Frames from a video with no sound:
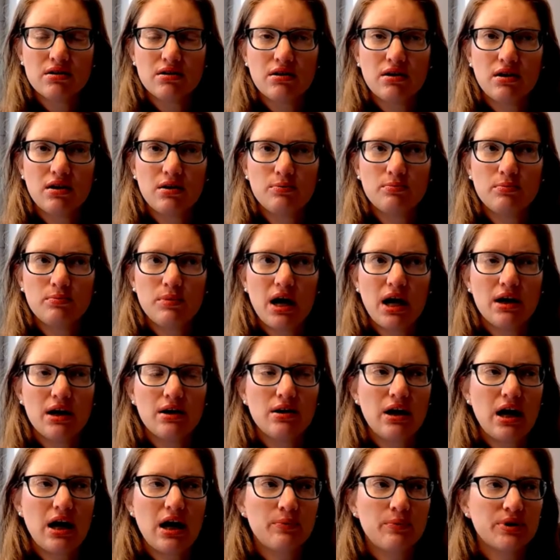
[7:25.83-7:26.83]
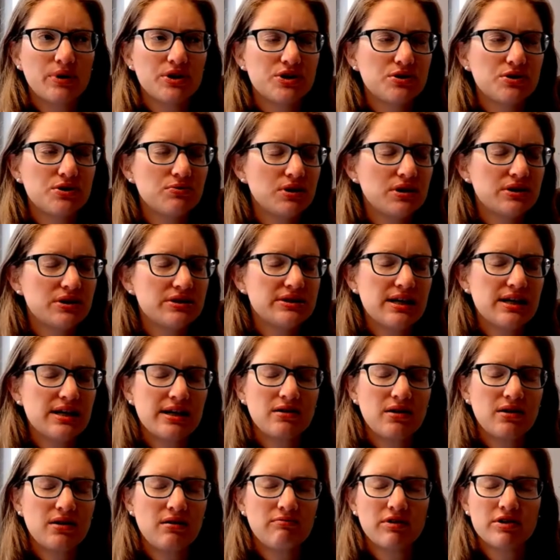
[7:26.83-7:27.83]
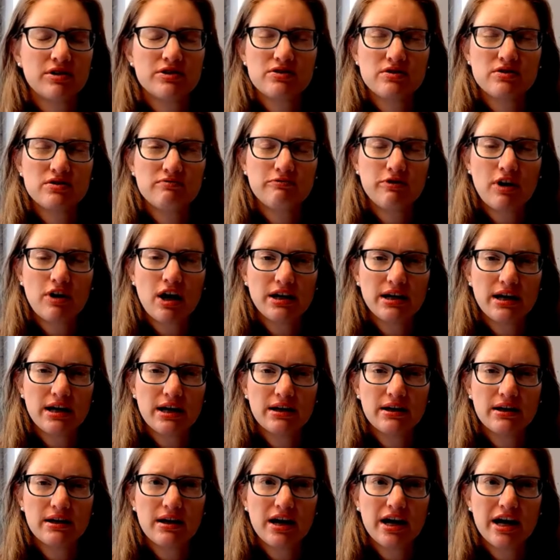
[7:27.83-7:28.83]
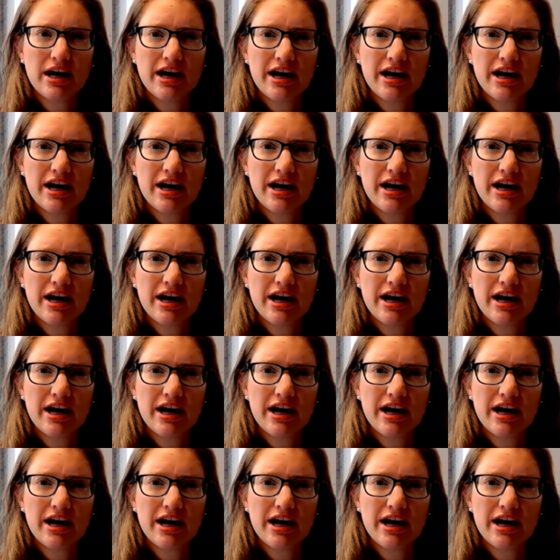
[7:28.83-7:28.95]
I went to a psych conference on Friday,